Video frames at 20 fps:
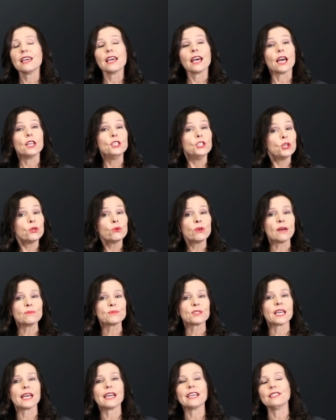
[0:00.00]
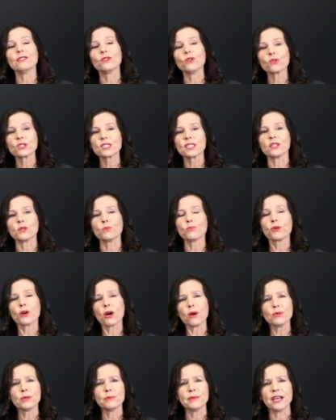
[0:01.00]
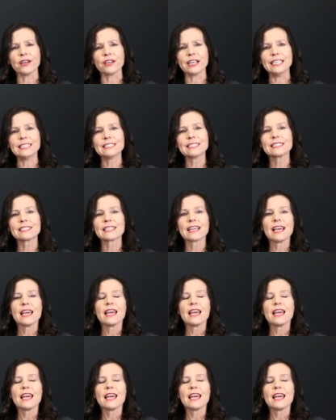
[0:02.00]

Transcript: A new update looks at the problem areas